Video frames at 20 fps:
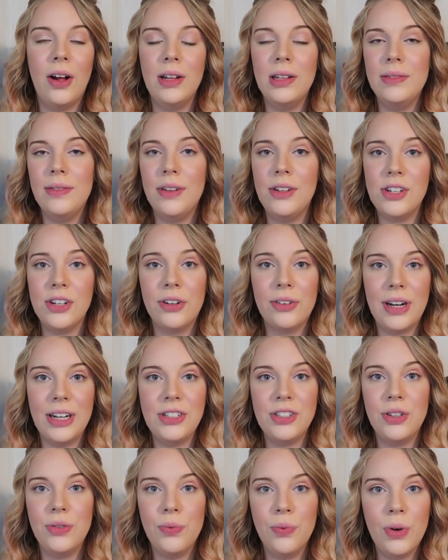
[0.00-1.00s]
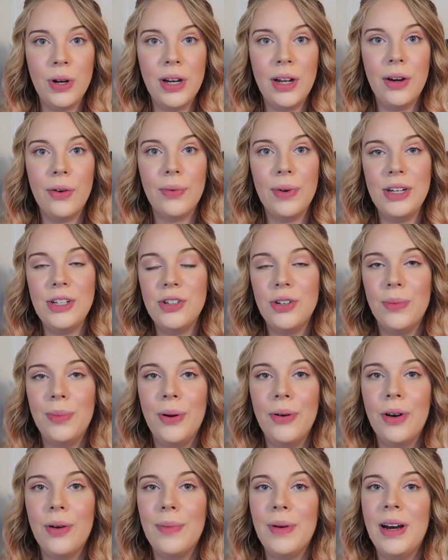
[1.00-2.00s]
all of the Generation one regional
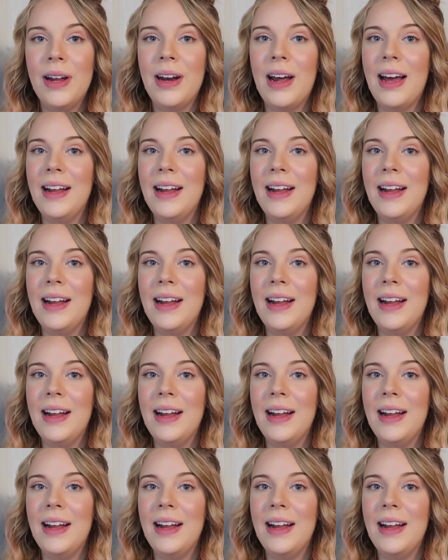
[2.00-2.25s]
Pokemon.